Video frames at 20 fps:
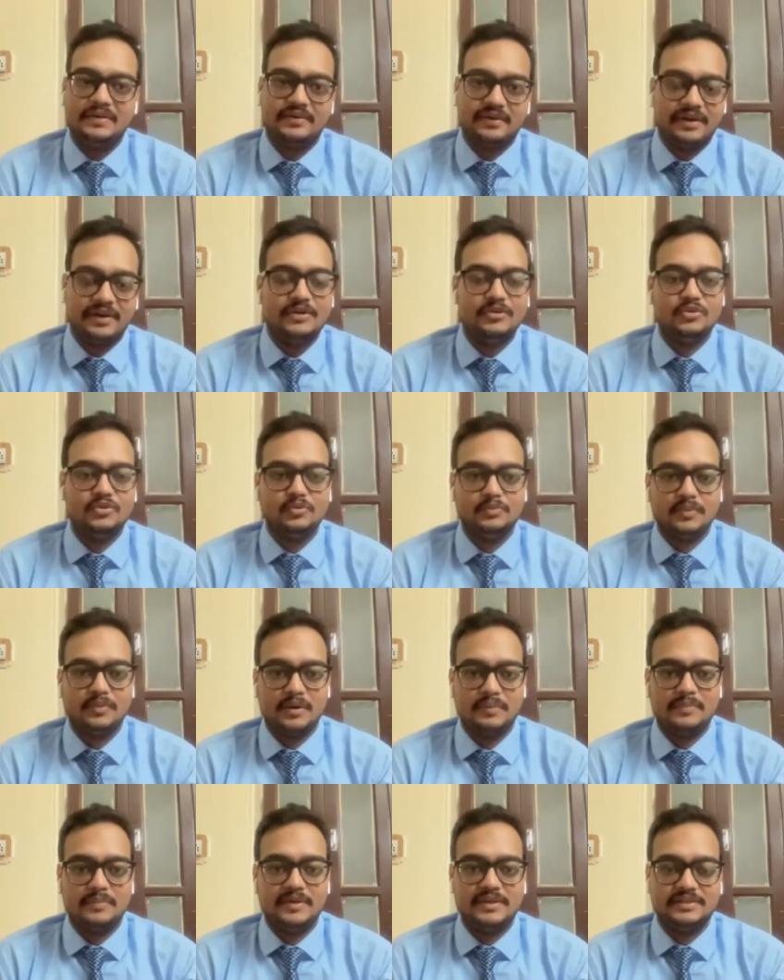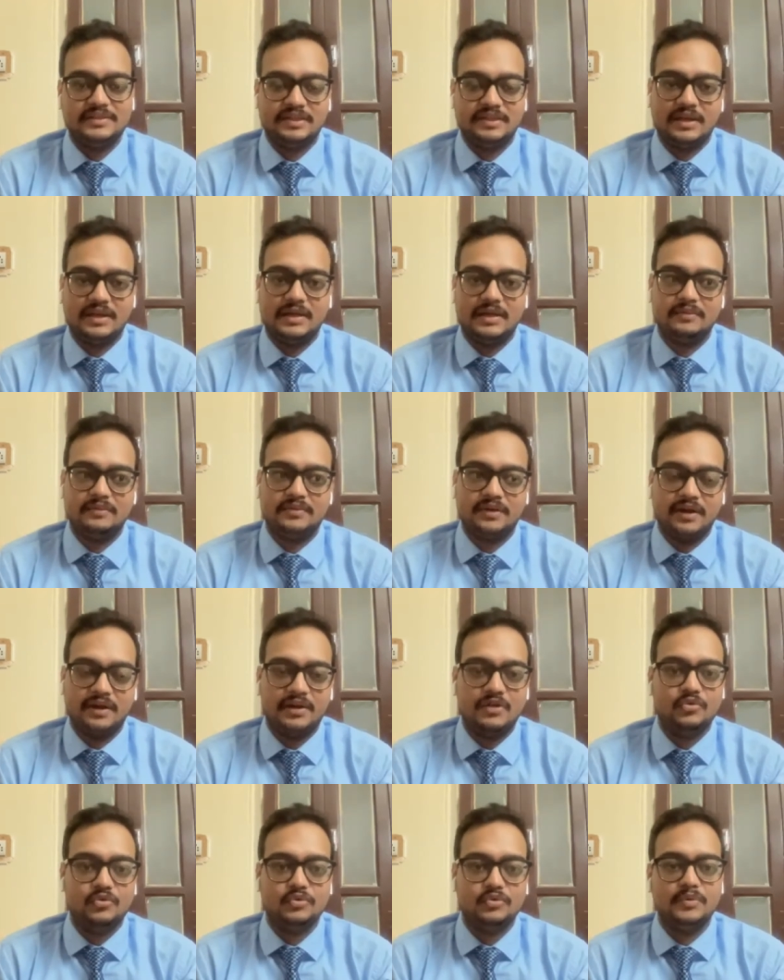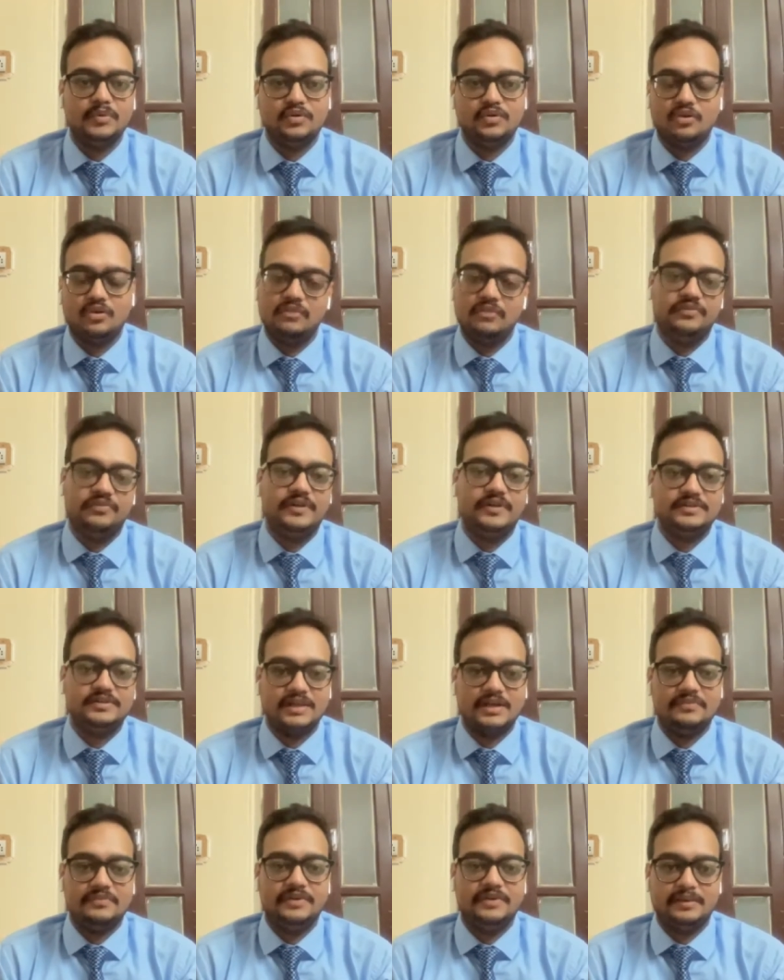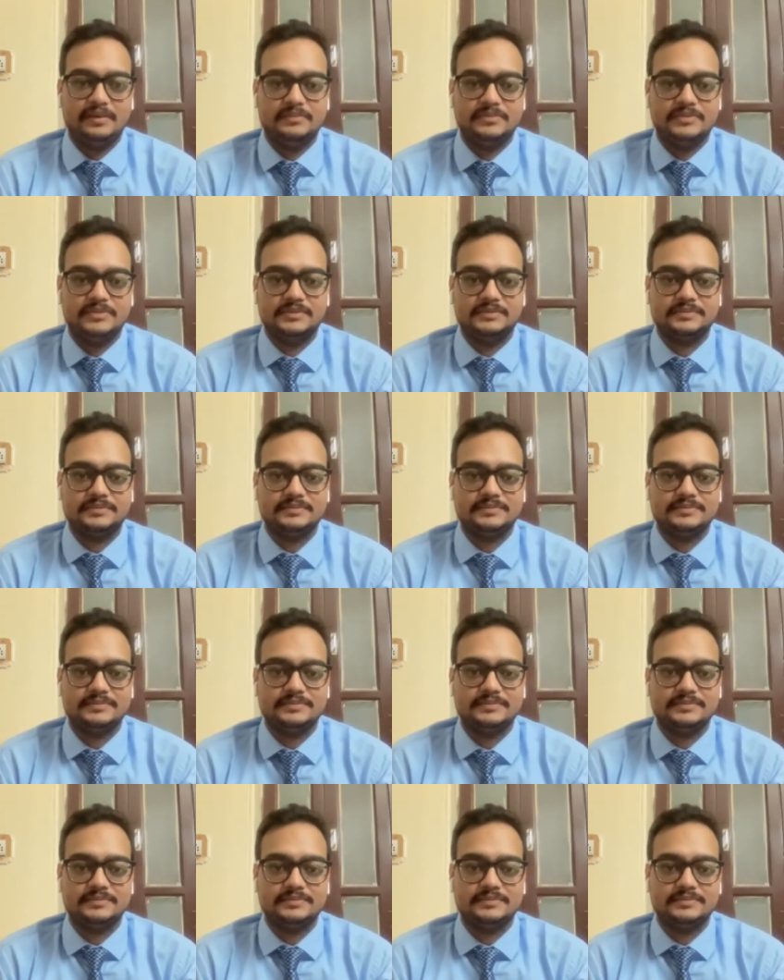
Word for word: I try to my best and I try to be confident every time, sir.